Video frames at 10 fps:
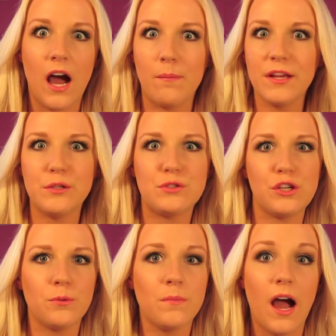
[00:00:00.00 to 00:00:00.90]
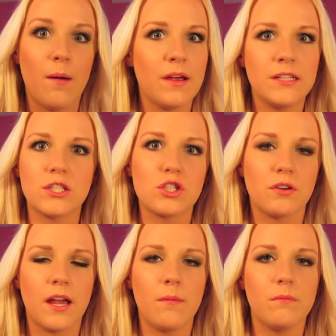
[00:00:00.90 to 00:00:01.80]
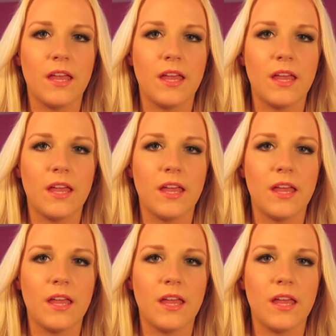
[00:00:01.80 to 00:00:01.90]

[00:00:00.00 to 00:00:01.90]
on my YouTube, on my Instagram.